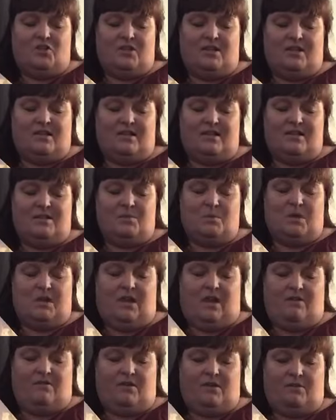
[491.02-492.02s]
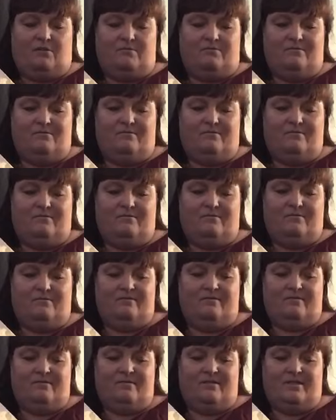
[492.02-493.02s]
Jesus, we love you,
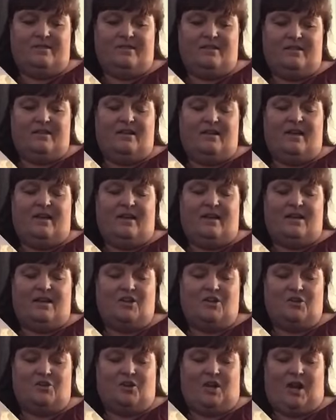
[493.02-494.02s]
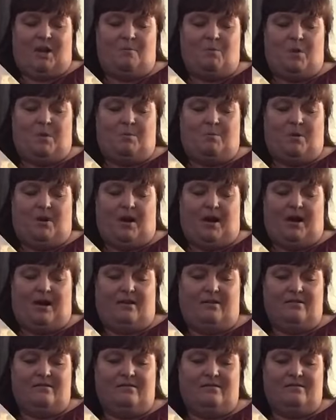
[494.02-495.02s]
and in your name we
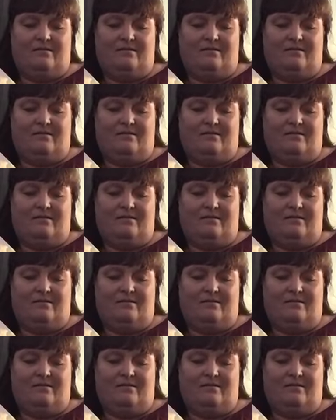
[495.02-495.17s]
pray.